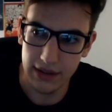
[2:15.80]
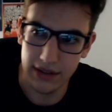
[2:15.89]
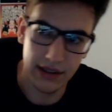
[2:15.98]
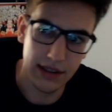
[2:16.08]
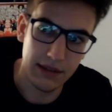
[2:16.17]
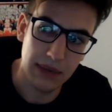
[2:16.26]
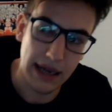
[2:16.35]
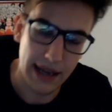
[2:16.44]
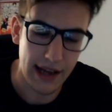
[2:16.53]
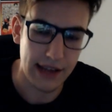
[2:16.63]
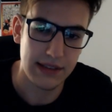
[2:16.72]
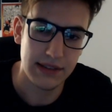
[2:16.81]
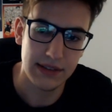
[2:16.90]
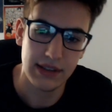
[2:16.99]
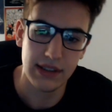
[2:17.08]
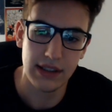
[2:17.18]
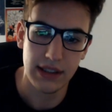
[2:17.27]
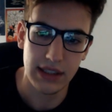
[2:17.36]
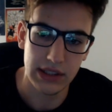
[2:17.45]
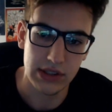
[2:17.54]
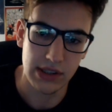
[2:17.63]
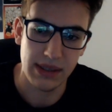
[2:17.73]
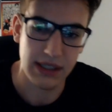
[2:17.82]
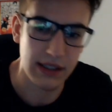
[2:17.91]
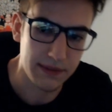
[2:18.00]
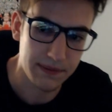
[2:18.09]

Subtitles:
in my head into a manga.